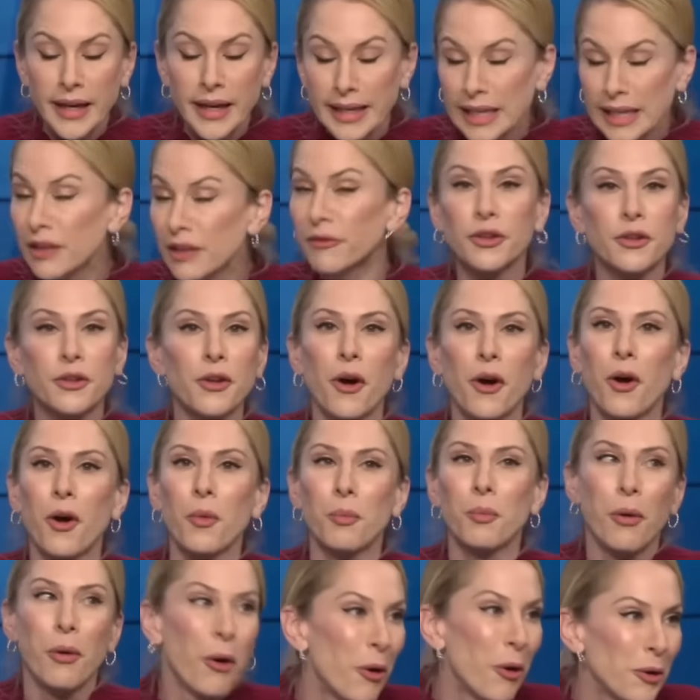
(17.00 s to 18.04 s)
even
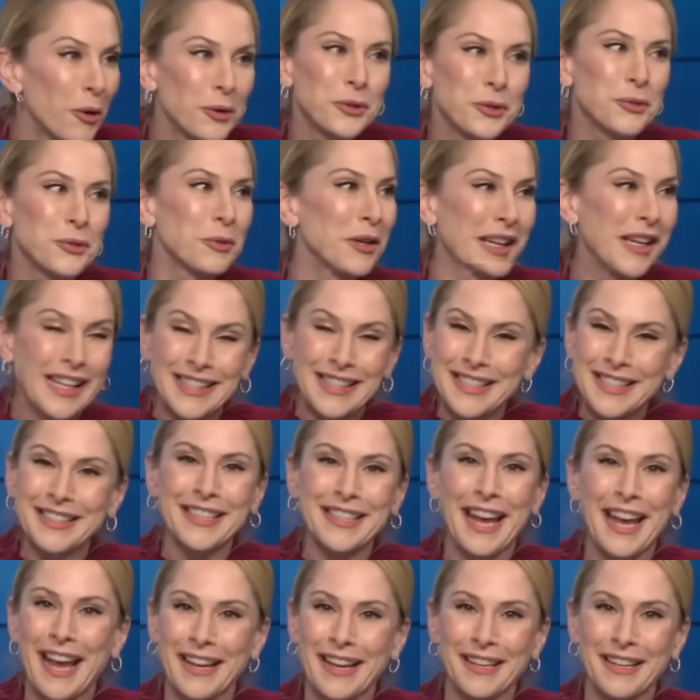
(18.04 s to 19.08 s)
though polls were
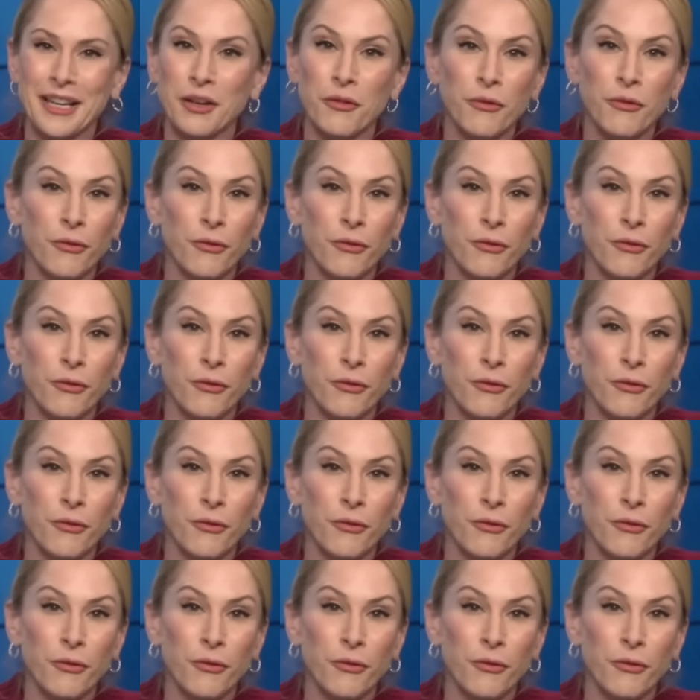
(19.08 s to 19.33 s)
indicating